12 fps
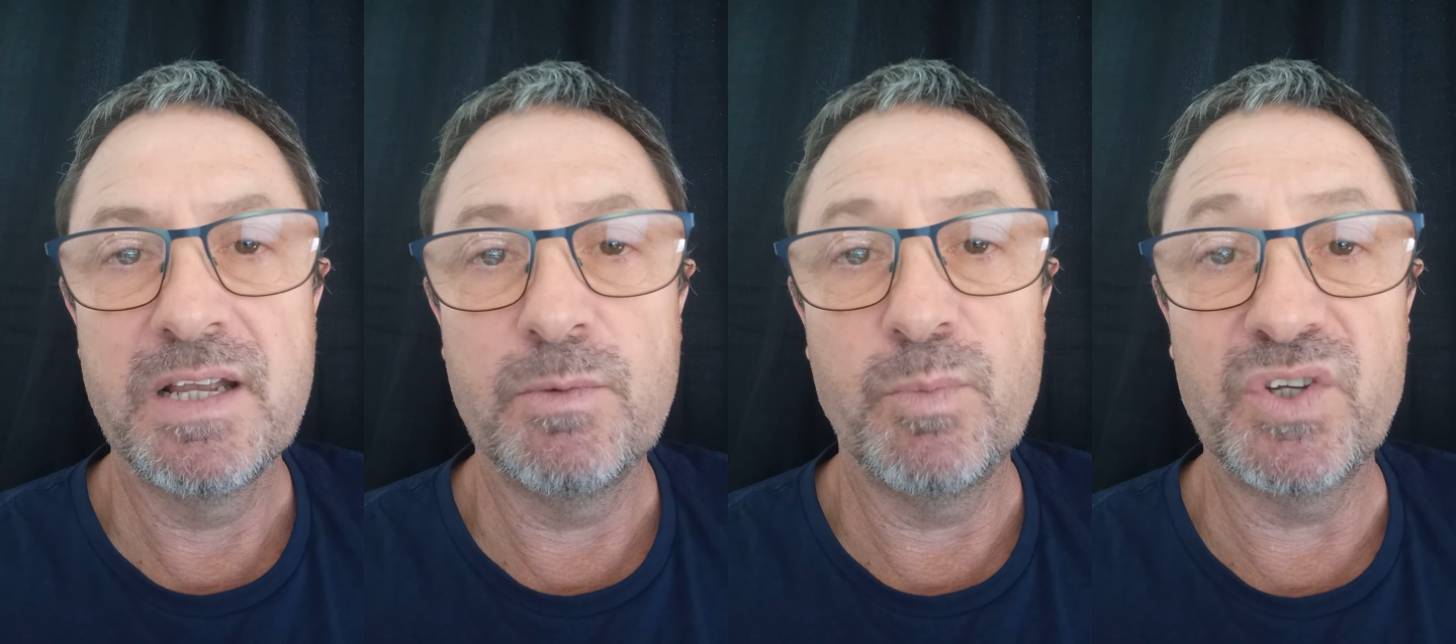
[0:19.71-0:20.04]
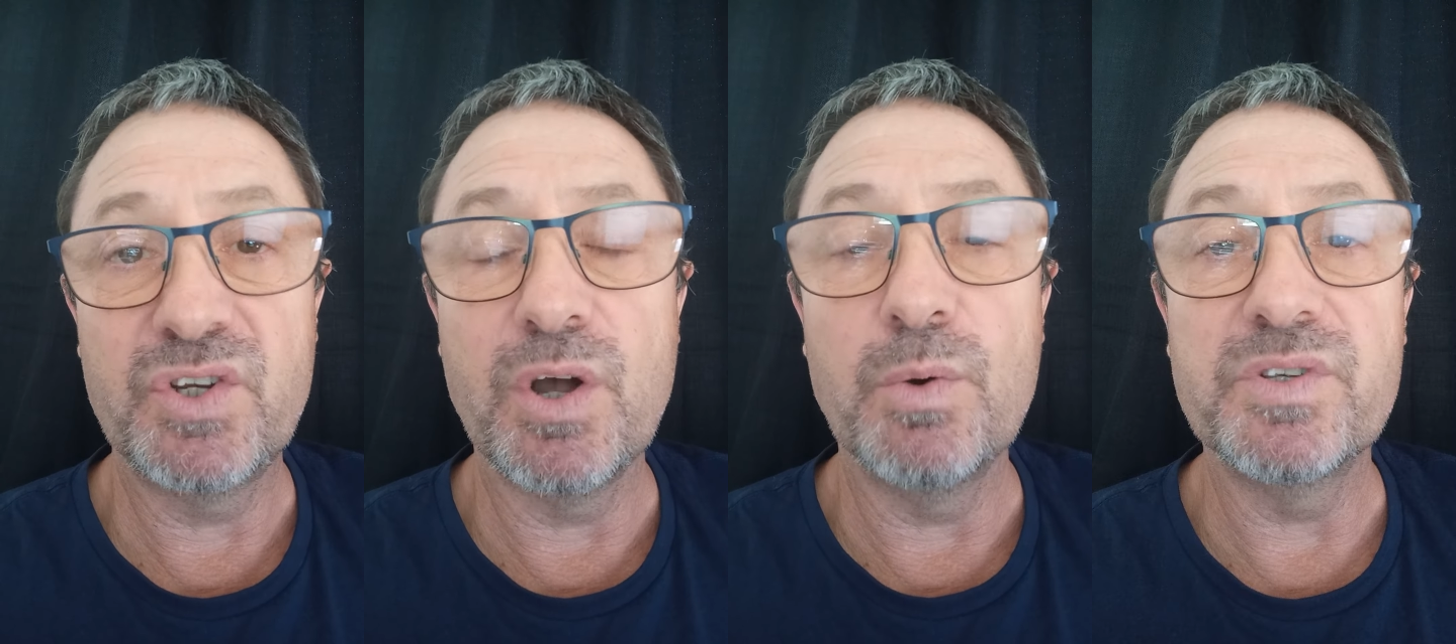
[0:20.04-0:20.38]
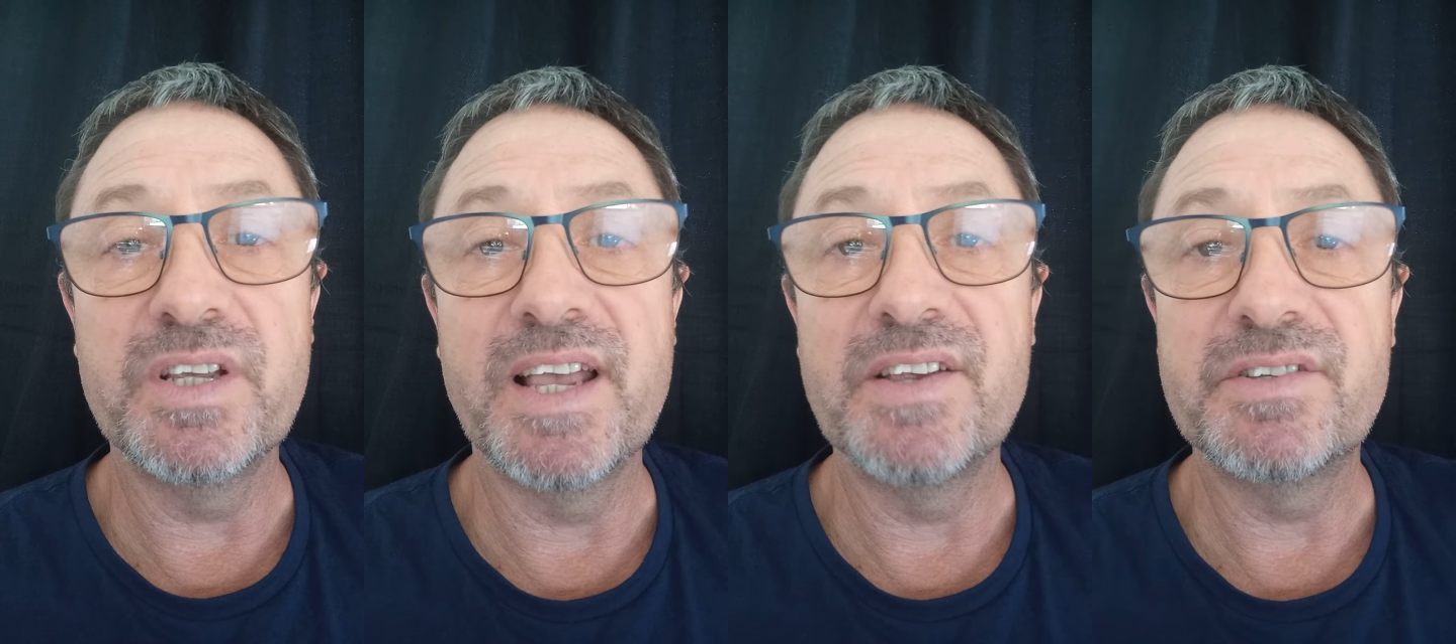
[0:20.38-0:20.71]
which goes
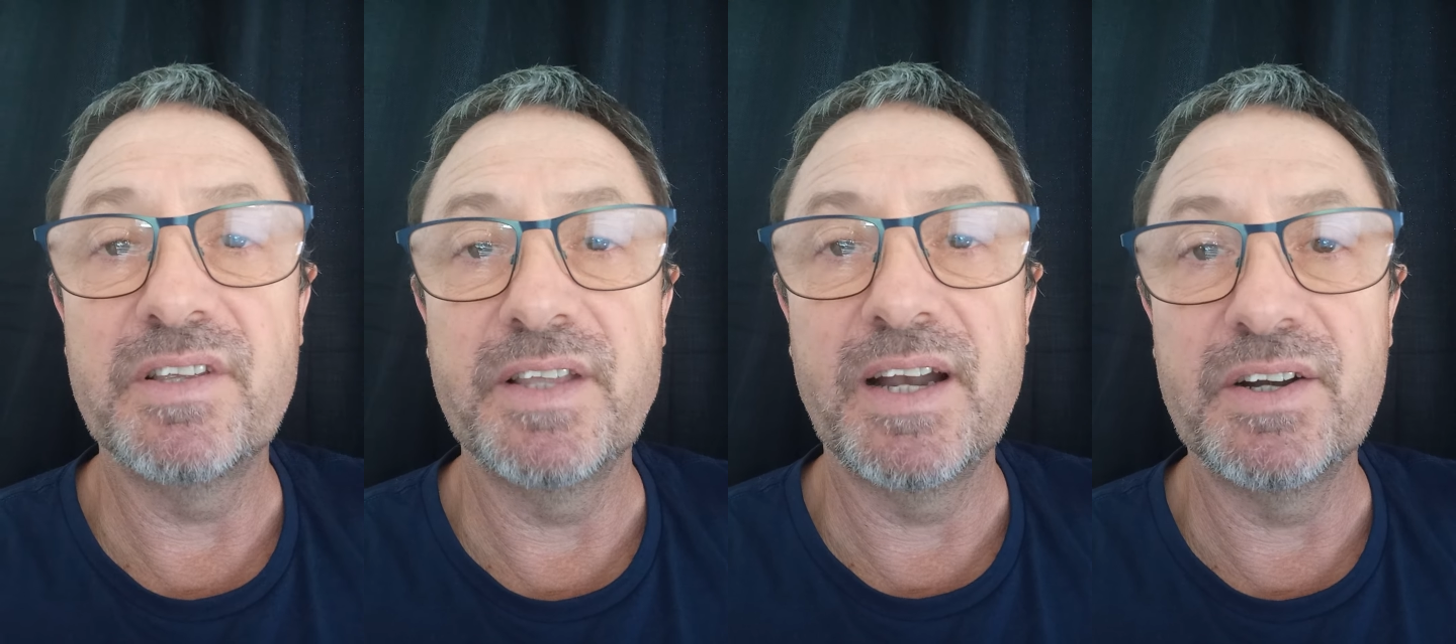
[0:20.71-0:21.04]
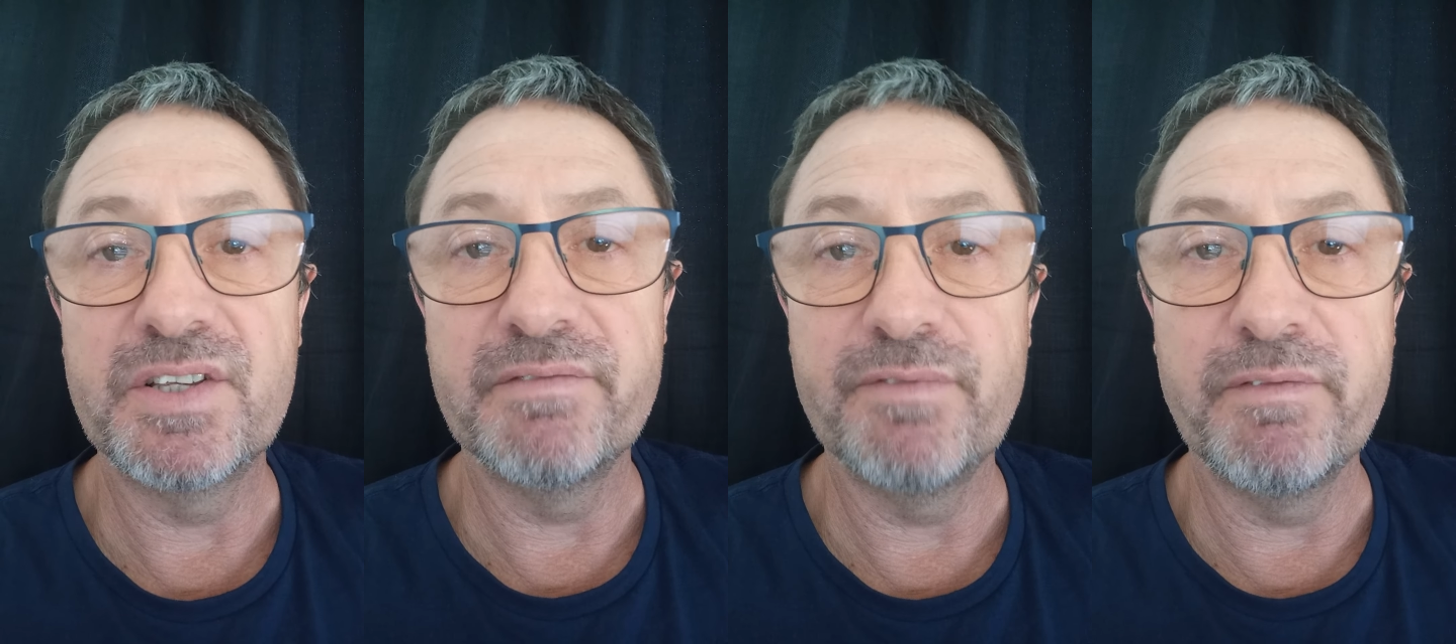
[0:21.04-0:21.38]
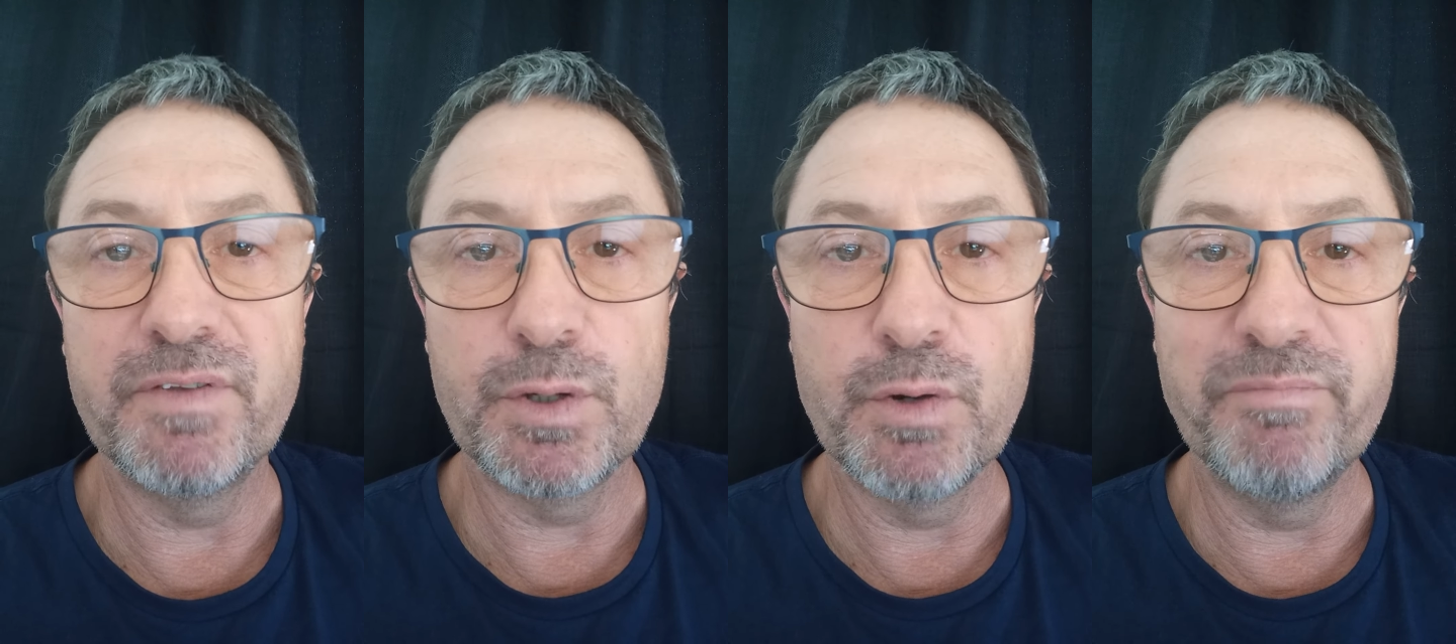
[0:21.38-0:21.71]
against the narrative of
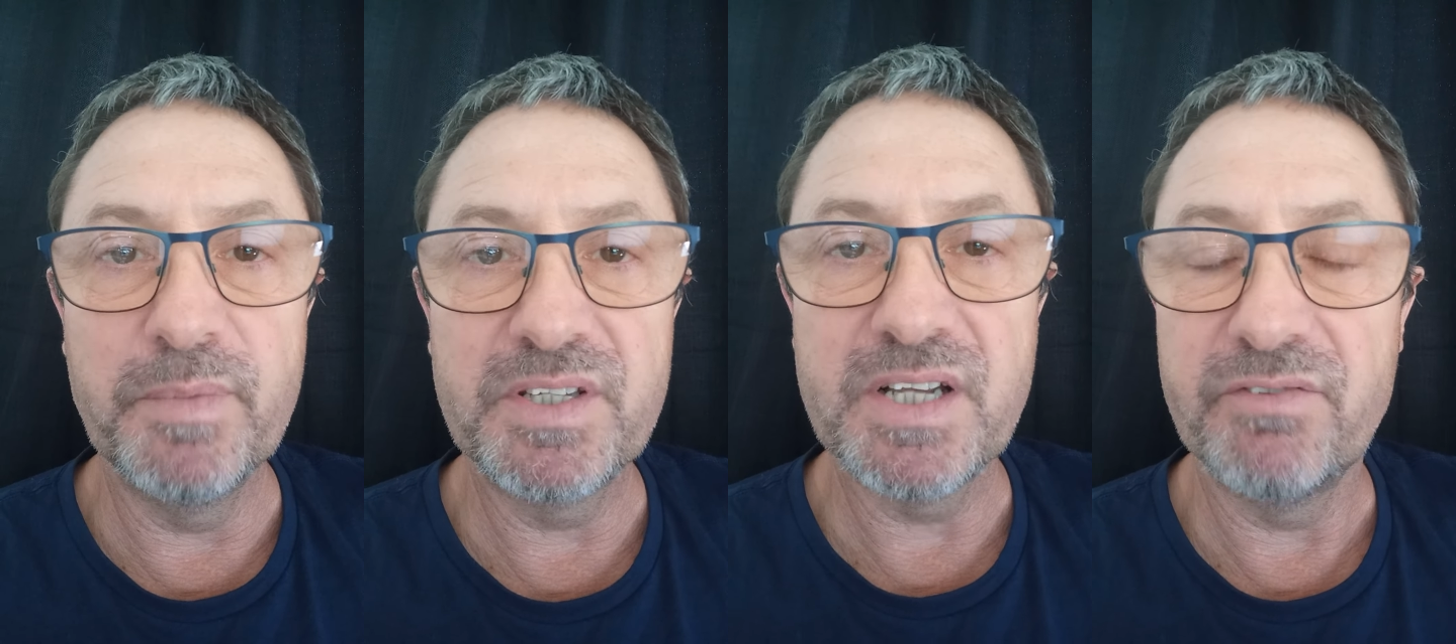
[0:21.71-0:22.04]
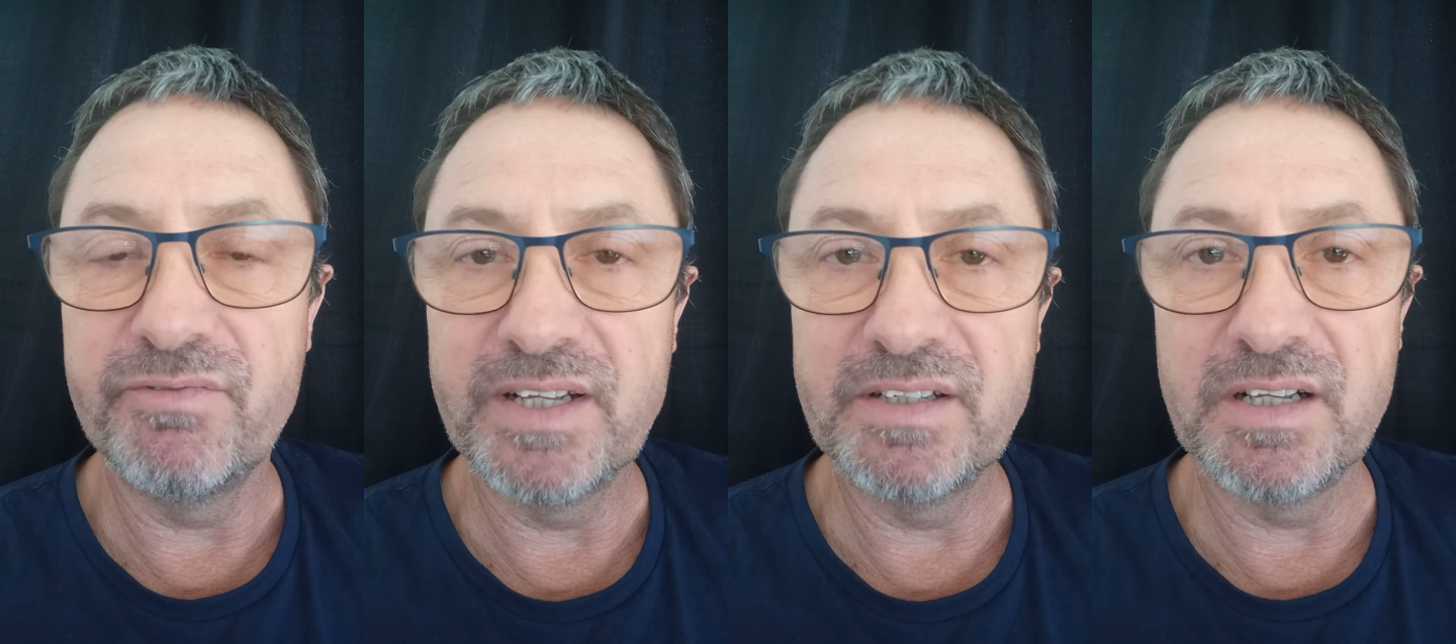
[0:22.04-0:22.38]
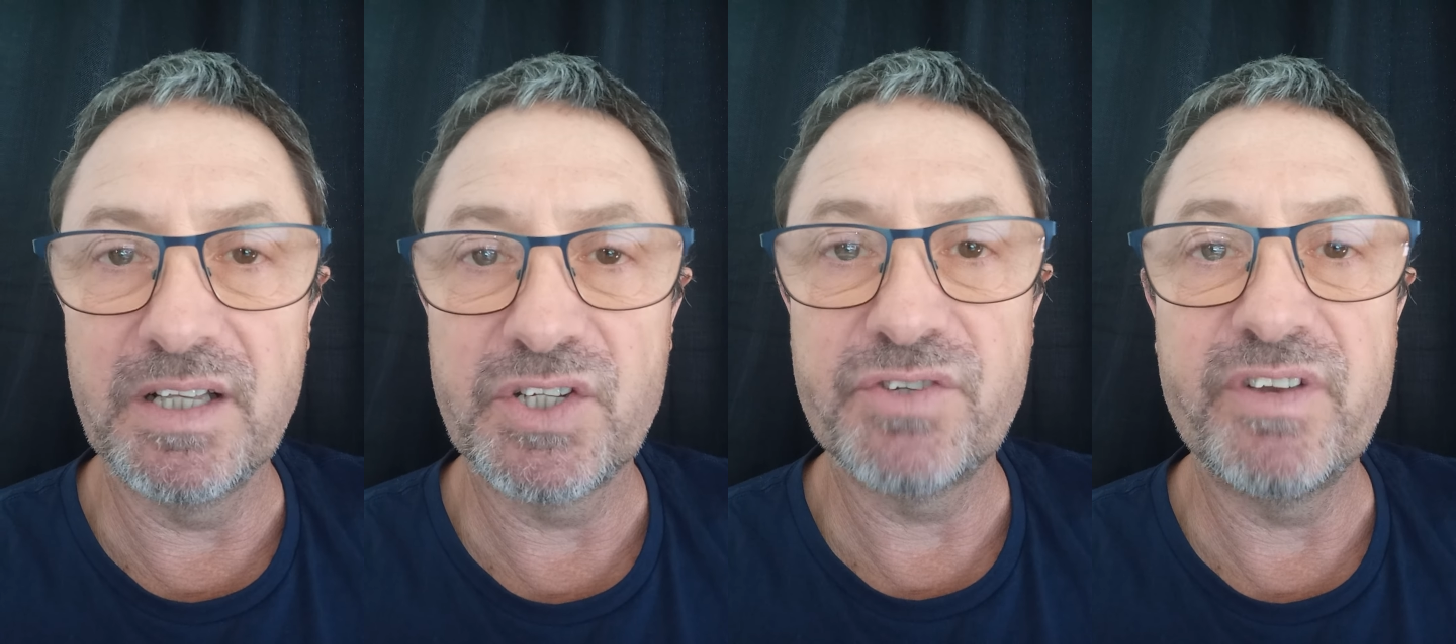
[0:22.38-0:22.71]
the government and
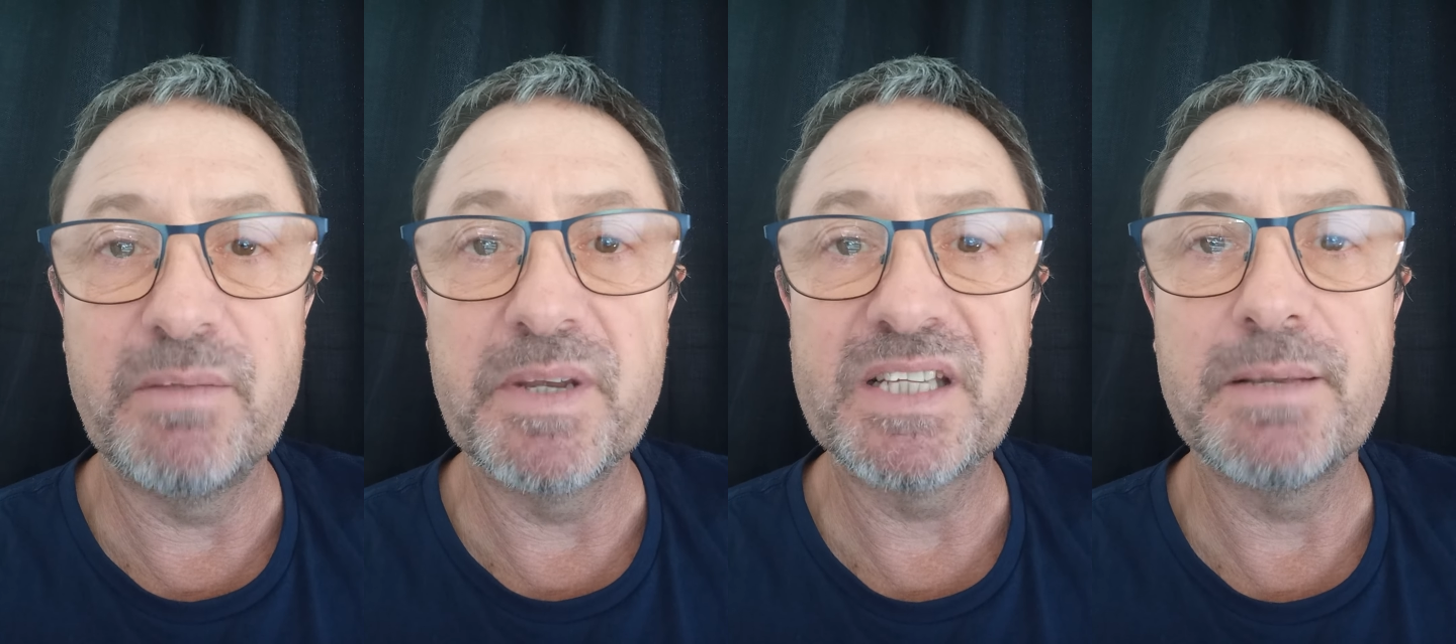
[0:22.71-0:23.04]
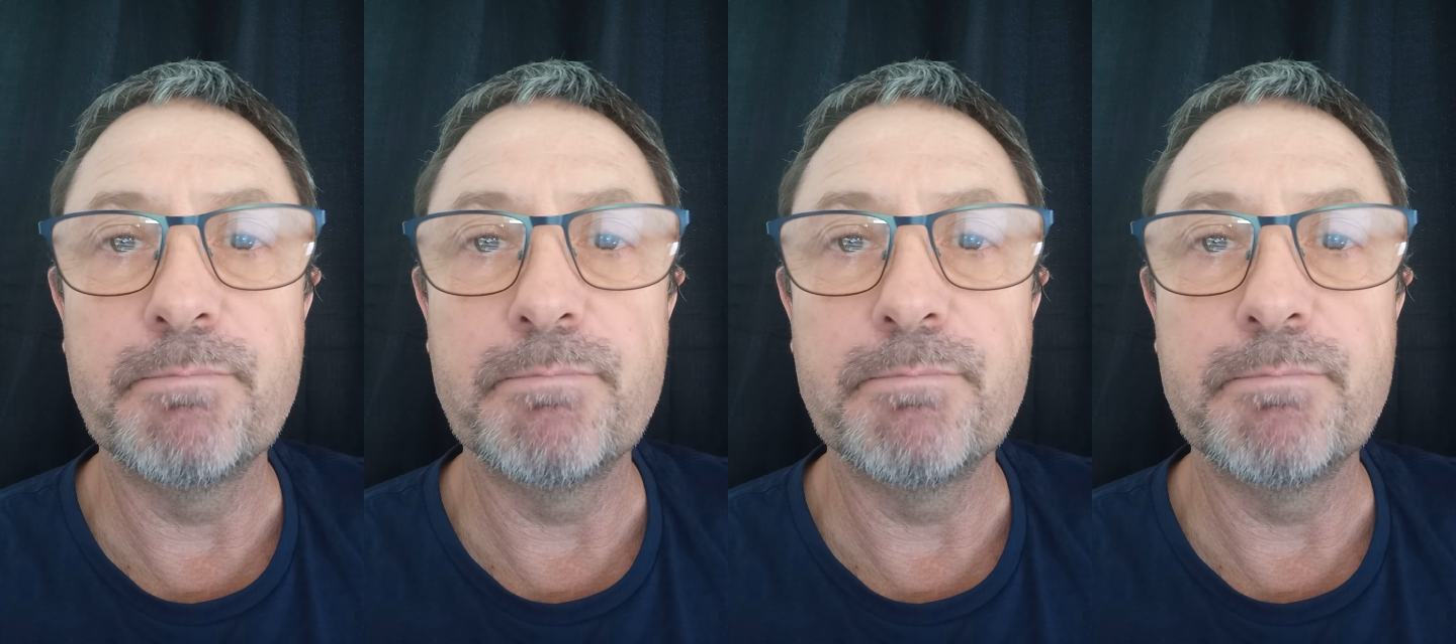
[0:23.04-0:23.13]
radical extremist